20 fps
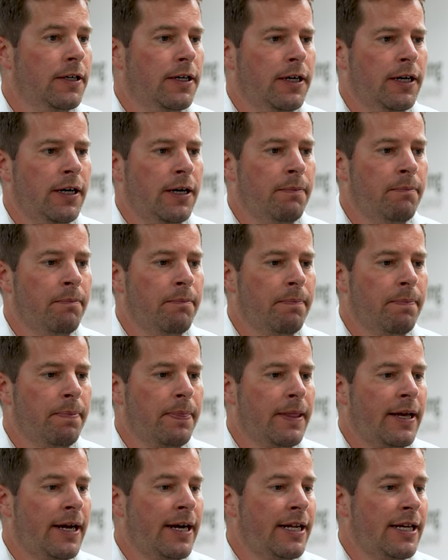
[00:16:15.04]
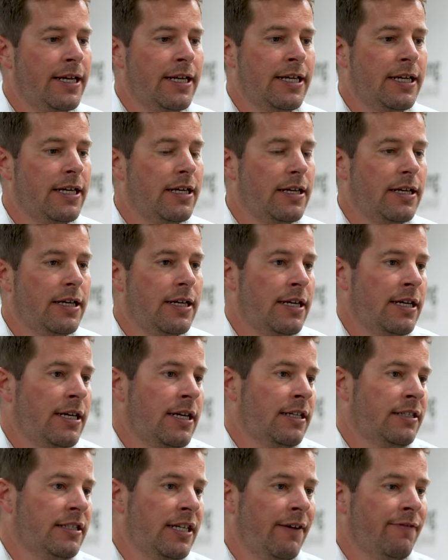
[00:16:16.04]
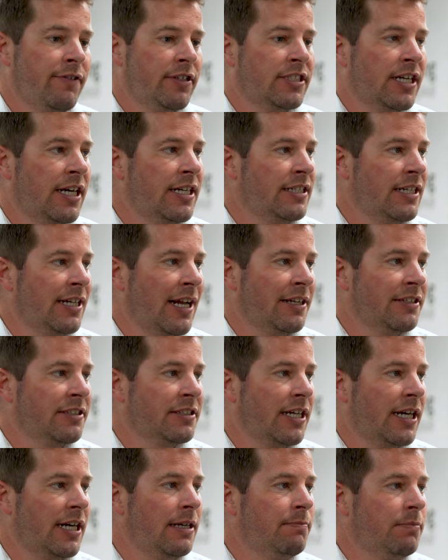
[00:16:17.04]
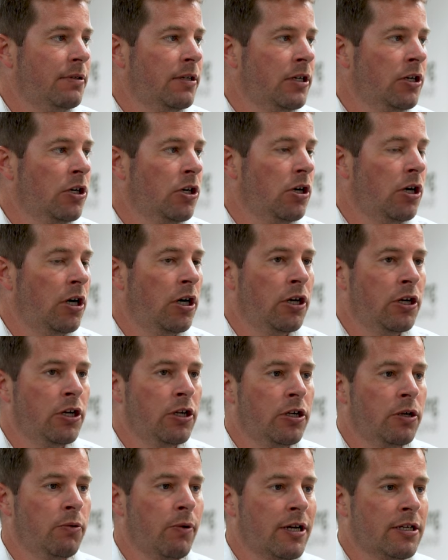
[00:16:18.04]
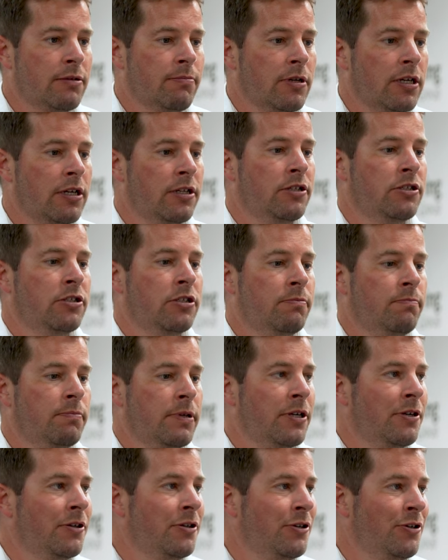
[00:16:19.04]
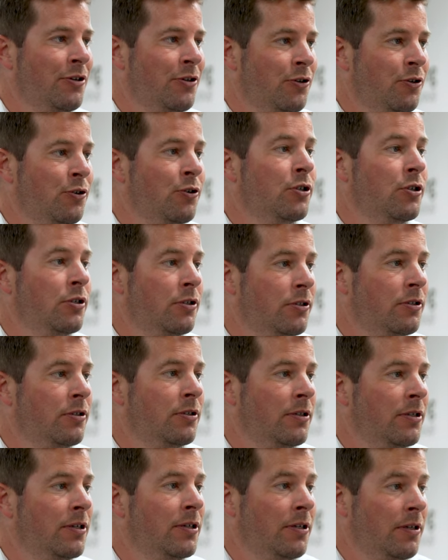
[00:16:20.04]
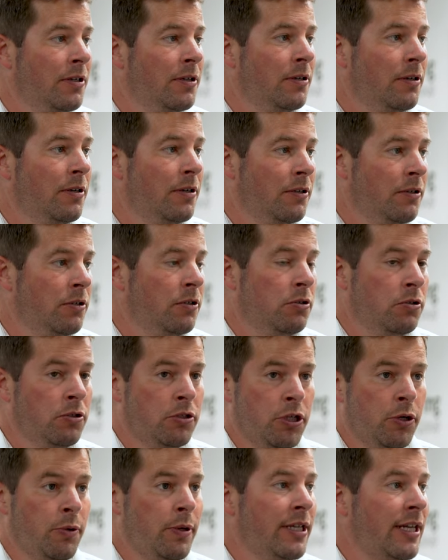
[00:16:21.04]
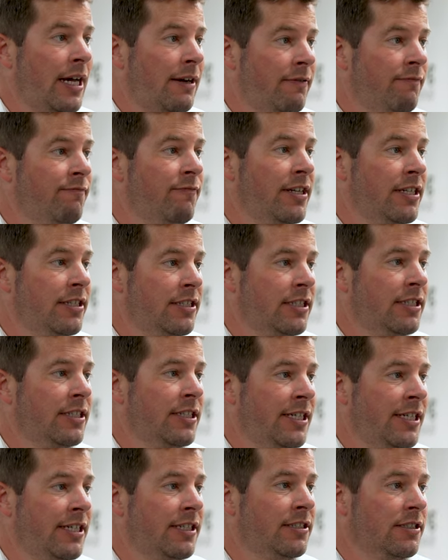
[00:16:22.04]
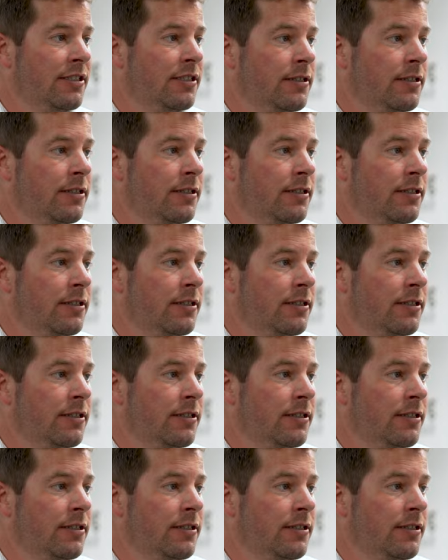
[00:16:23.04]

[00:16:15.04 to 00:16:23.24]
And it's an ever-changing landscape, and the West Midlands has been good at doing that in recent years.